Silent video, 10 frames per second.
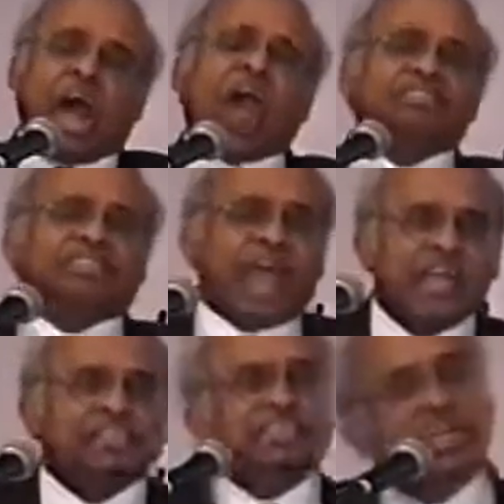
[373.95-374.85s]
Our
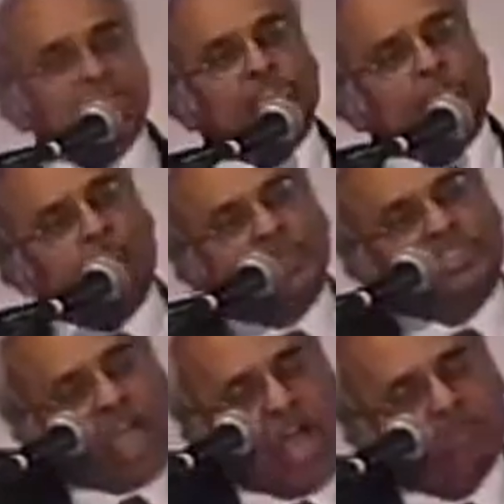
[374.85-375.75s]
task is to
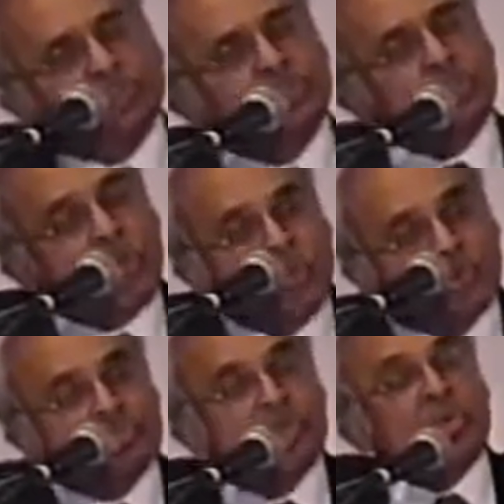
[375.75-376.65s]
reach out to
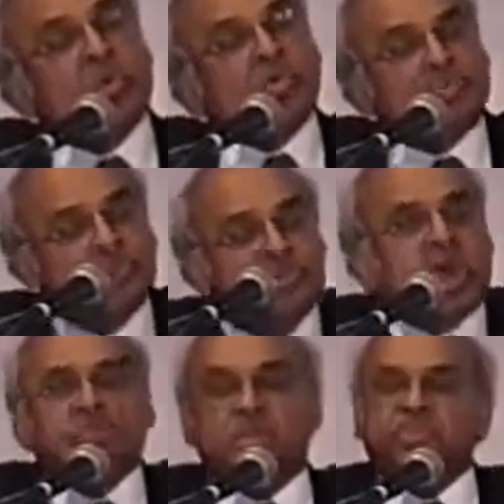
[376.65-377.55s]
those who do
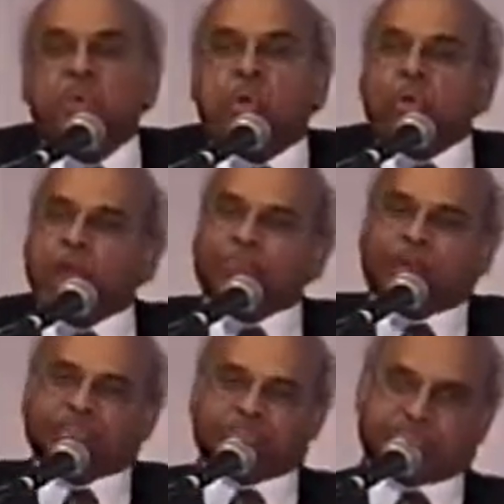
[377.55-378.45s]
not know
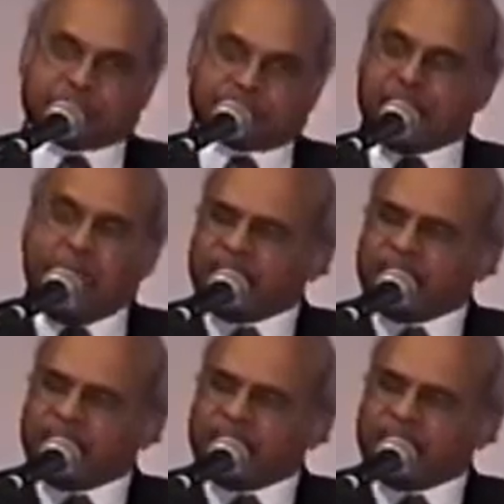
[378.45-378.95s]
about Jesus.